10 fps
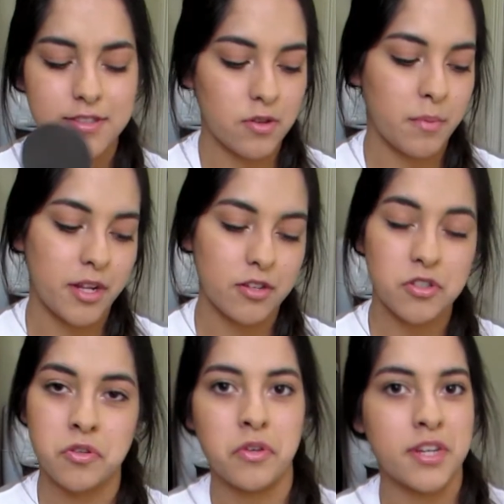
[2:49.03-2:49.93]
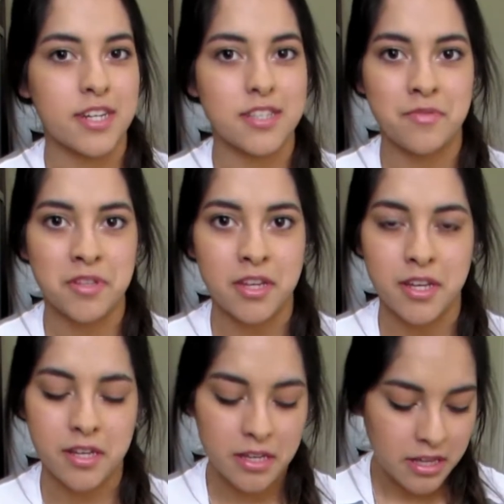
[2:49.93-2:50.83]
So I mean, I'll show you guys everything
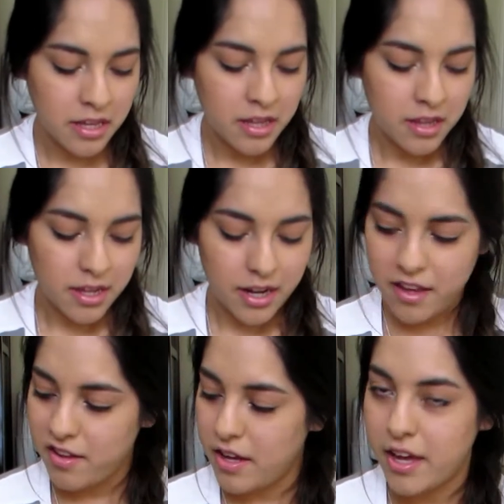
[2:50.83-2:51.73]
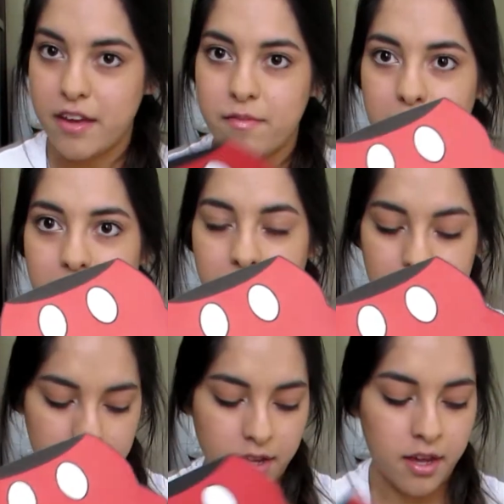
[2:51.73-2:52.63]
that I have
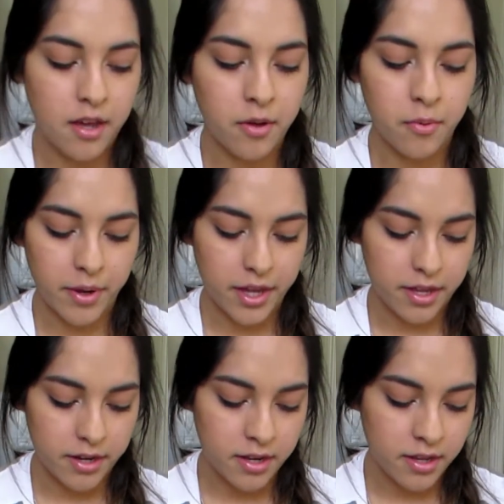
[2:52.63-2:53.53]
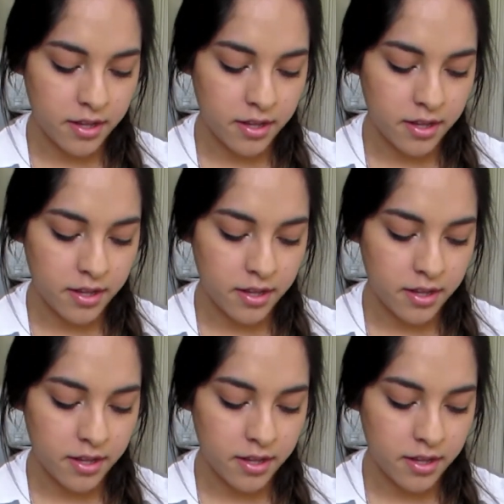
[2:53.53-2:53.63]
made when